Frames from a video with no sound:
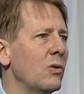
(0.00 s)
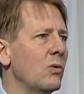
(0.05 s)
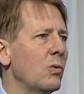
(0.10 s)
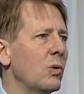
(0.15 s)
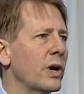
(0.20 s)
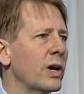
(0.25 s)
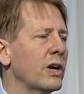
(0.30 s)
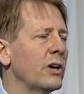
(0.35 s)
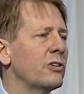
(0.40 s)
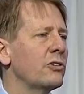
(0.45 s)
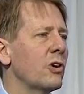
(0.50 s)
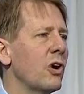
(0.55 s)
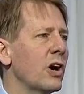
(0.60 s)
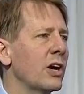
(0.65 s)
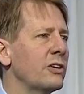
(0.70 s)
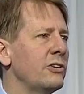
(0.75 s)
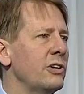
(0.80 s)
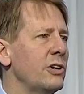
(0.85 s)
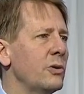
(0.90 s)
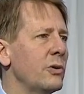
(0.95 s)
We're going to
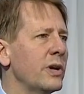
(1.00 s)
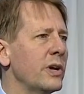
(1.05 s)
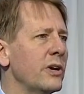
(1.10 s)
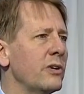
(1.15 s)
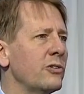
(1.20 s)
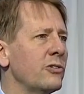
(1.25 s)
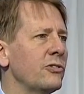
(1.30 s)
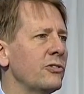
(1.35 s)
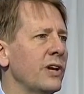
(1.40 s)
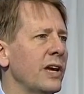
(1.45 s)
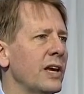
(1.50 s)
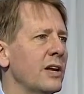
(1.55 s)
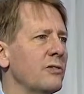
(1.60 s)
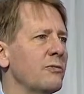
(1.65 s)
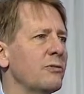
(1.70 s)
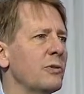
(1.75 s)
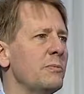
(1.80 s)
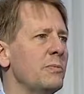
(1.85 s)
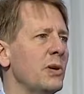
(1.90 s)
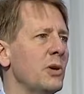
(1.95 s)
talk to you and understand
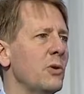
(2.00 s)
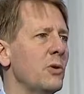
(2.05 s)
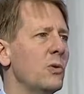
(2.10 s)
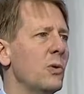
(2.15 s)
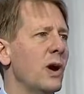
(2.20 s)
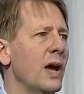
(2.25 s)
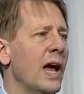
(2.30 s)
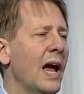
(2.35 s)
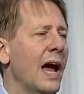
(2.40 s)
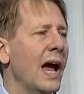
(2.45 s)
from you